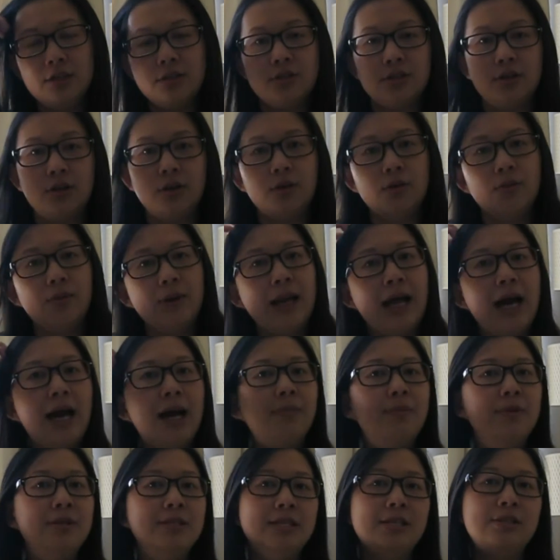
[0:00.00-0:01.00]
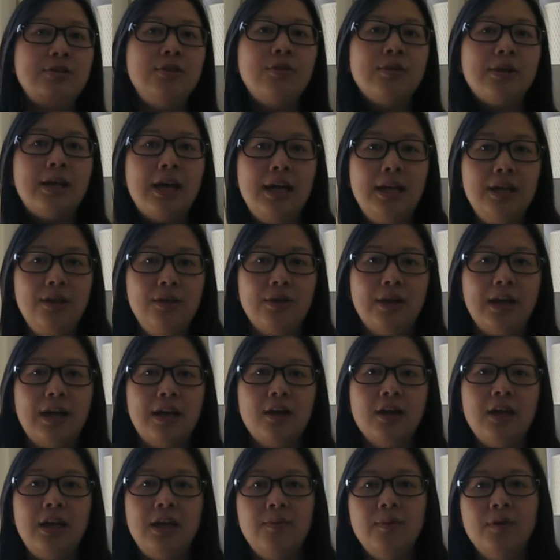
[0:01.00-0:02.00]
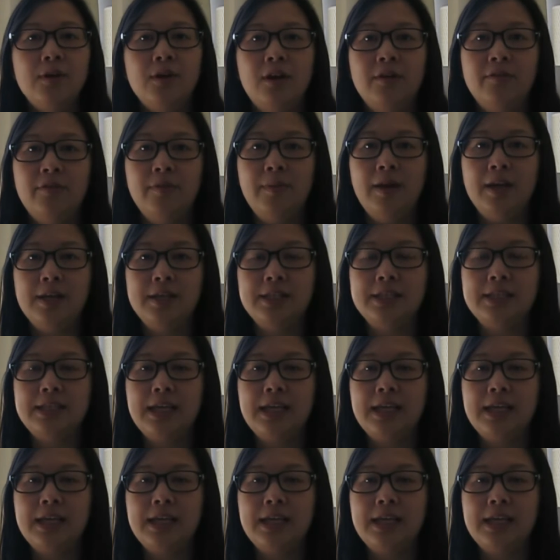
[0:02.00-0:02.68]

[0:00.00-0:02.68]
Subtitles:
So what happens is you get an email confirmation